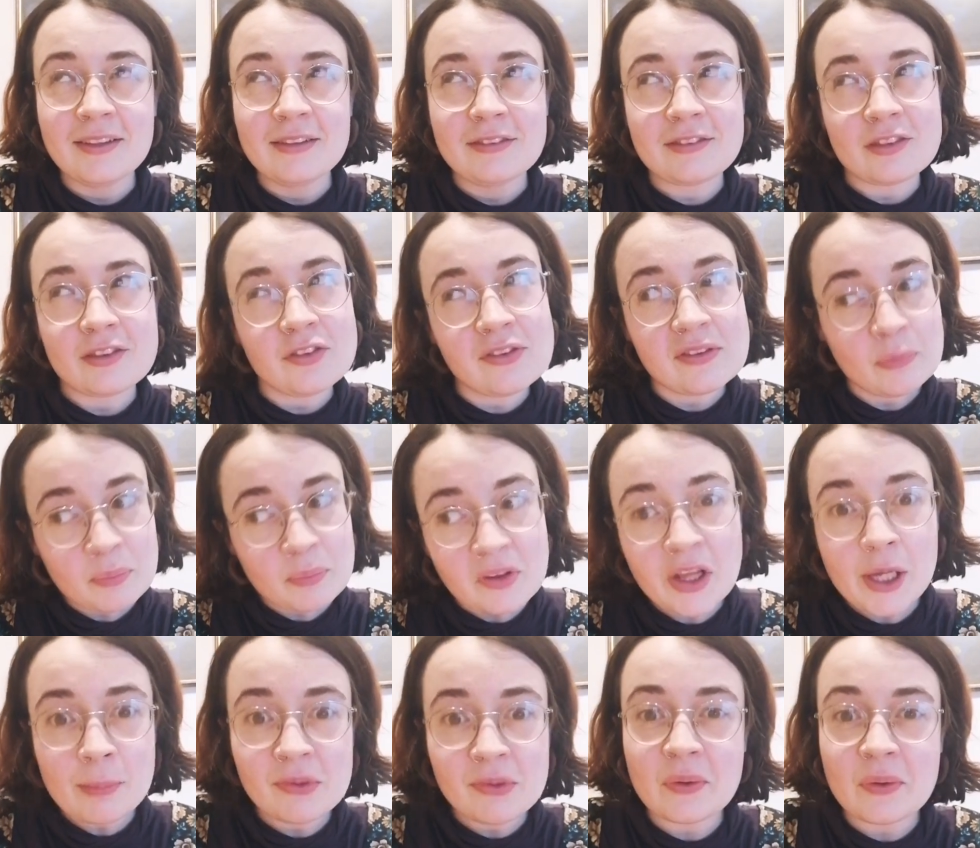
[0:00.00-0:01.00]
She's
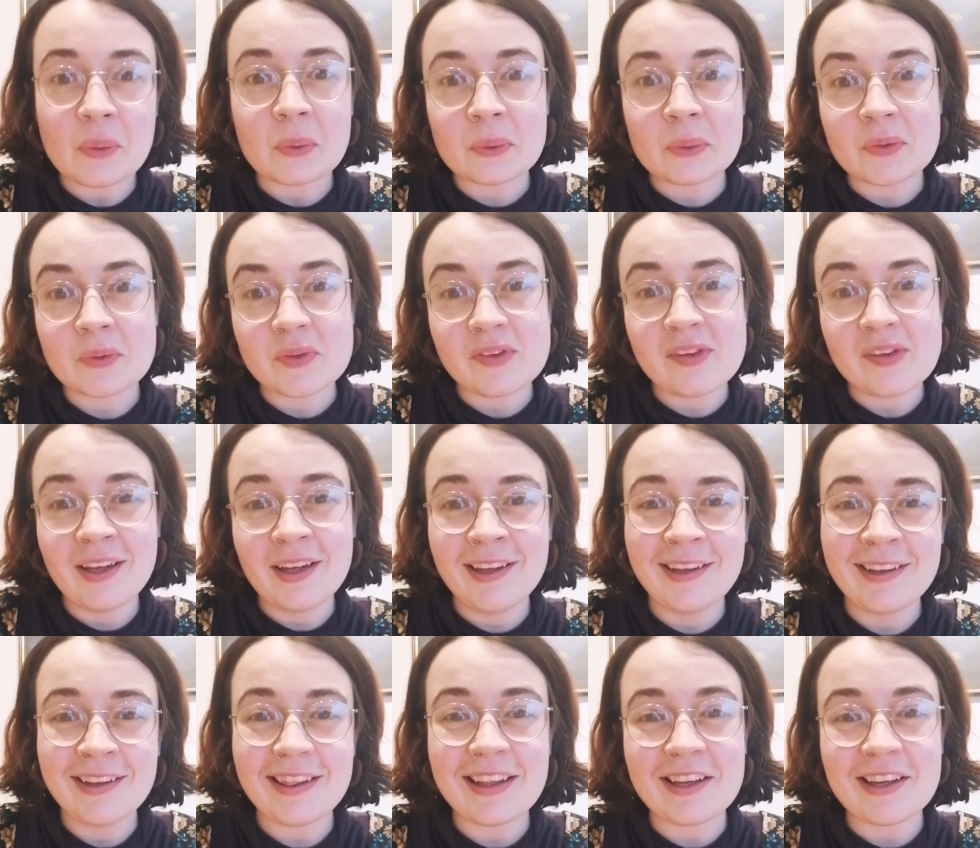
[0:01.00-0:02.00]
sometimes called
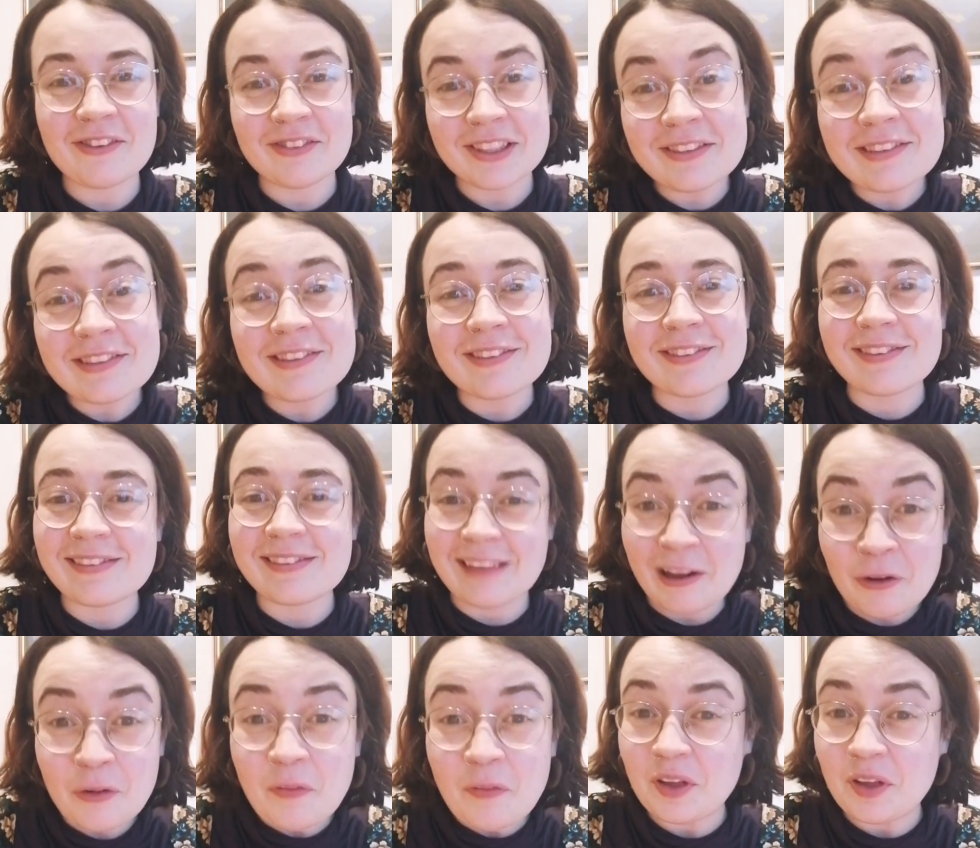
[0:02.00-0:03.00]
the original
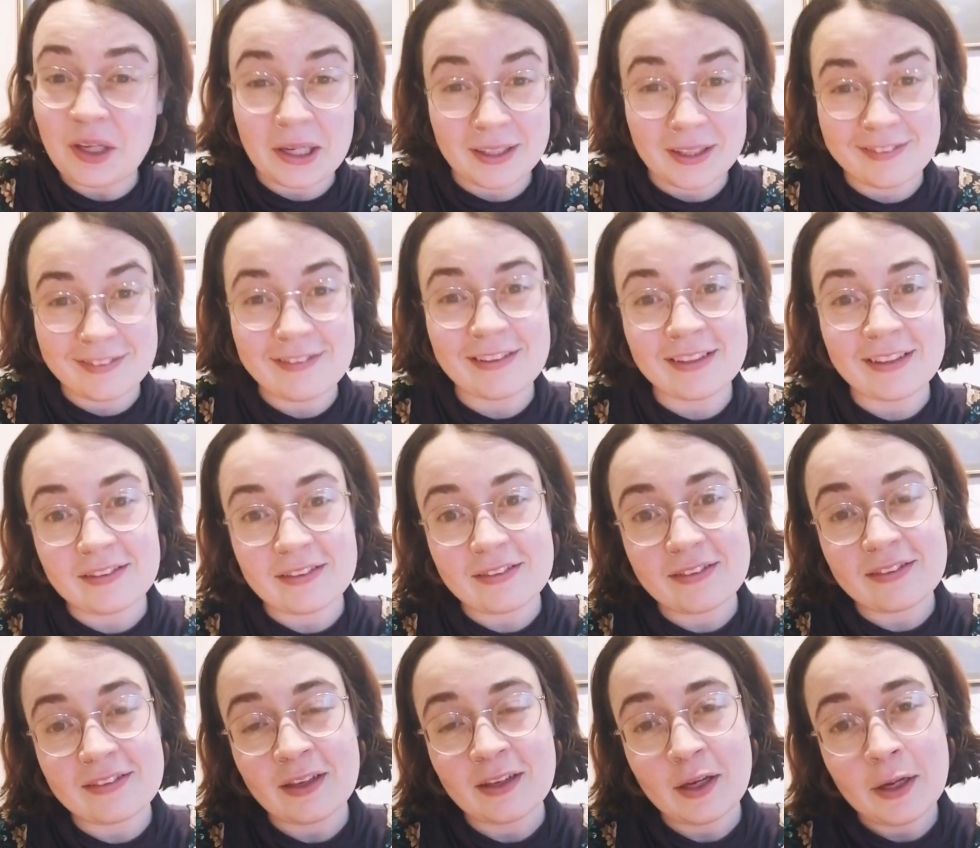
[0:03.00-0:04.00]
selfie
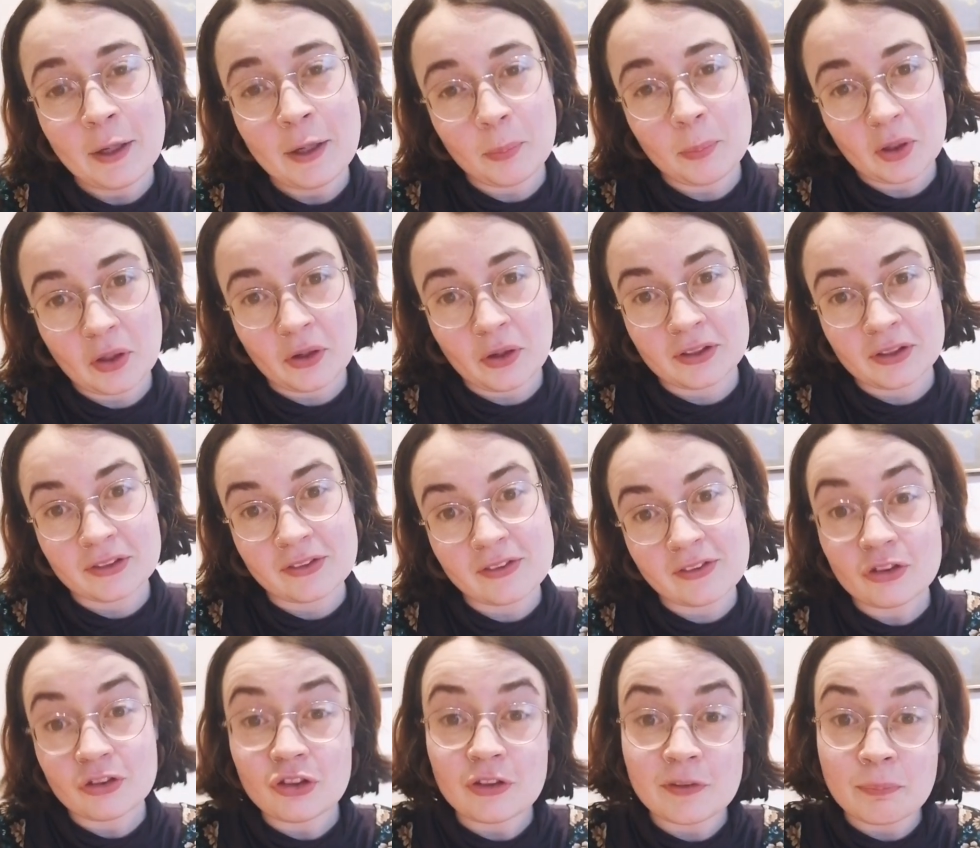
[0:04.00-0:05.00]
artist because
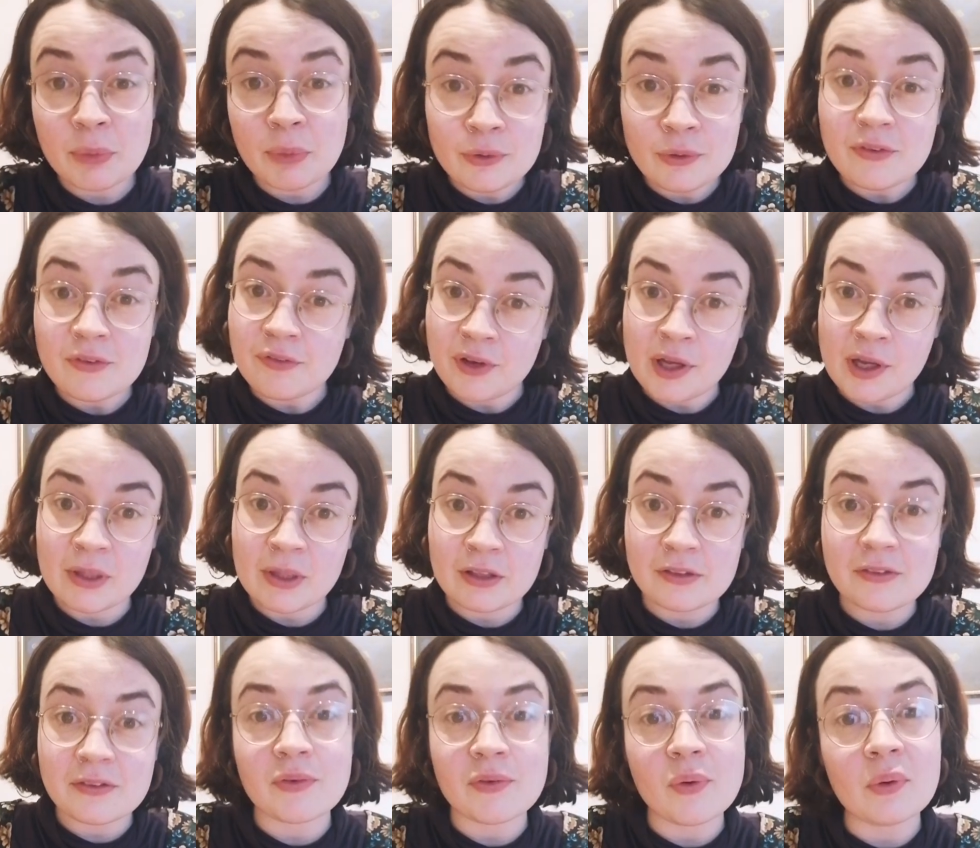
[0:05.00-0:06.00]
she's most
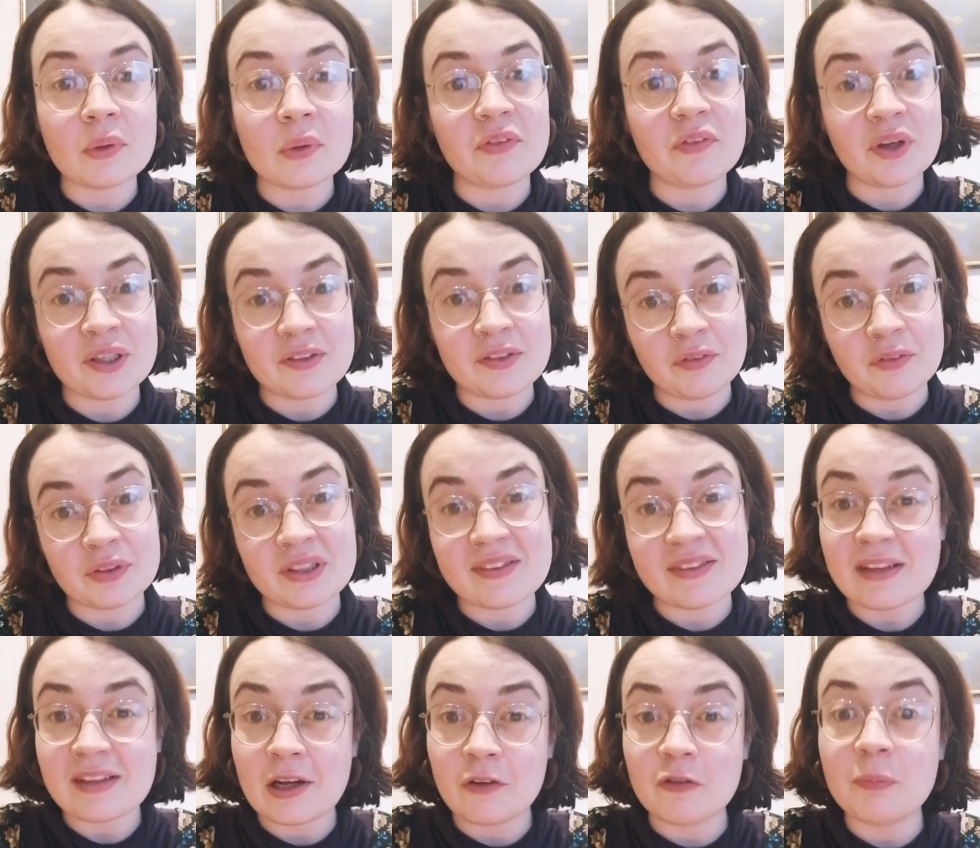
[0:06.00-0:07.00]
famous for all of her different
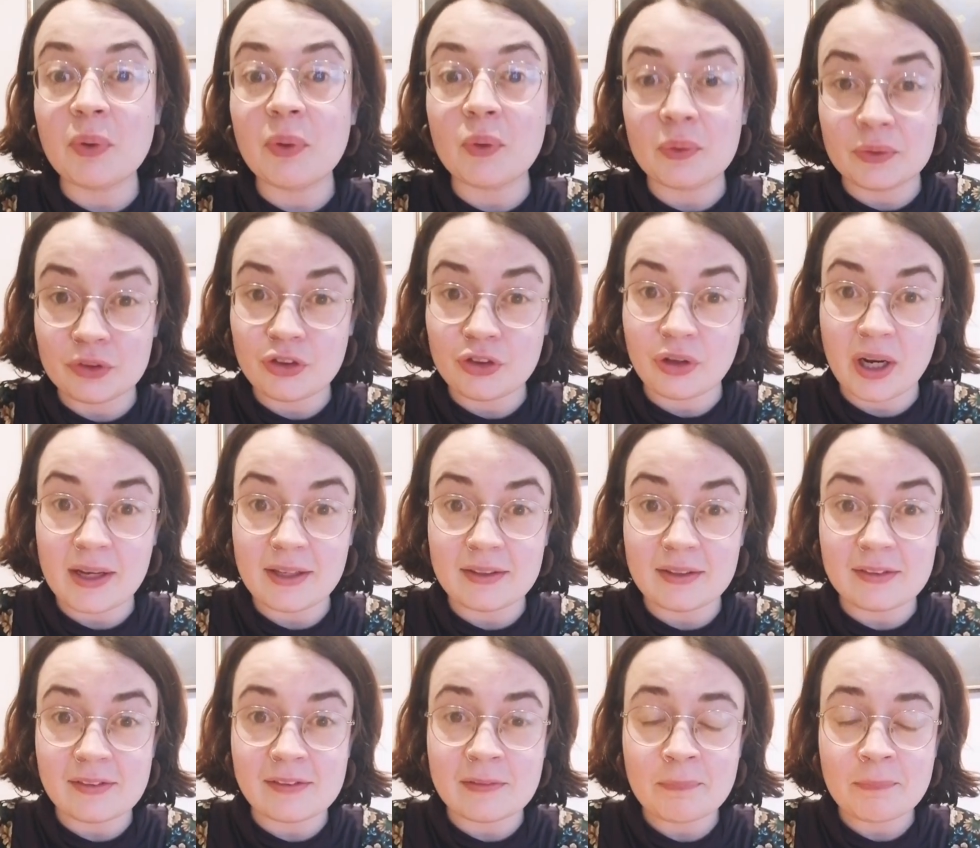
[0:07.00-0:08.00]

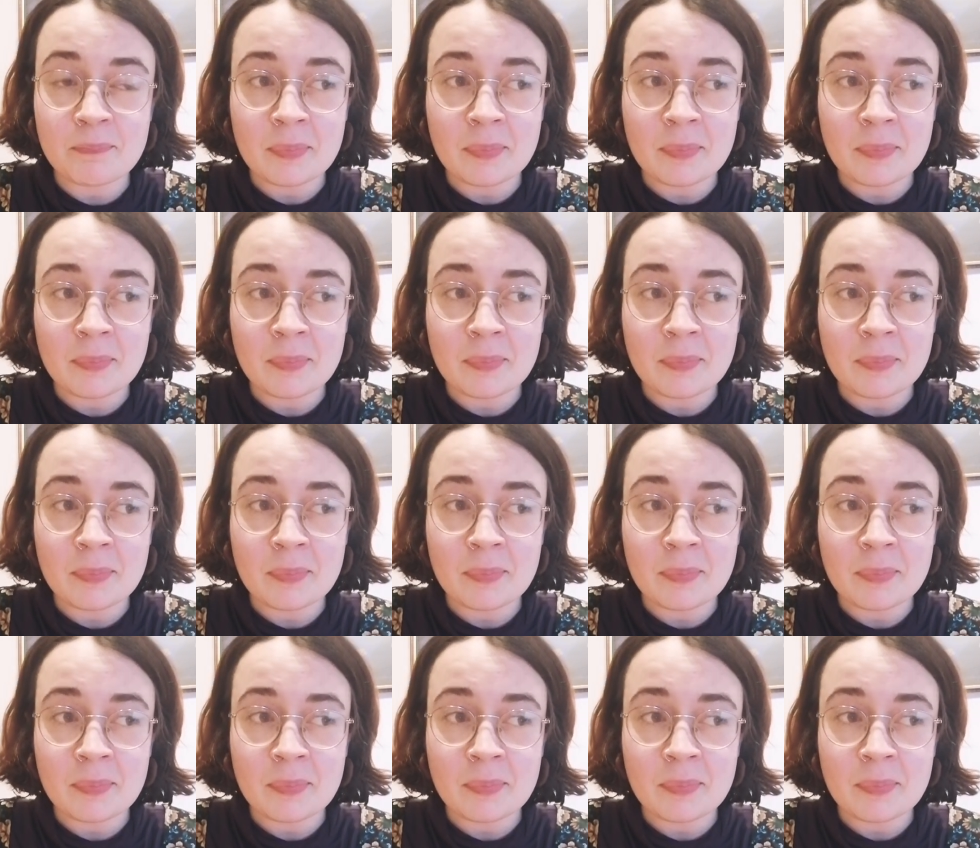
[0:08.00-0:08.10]
self-portraits.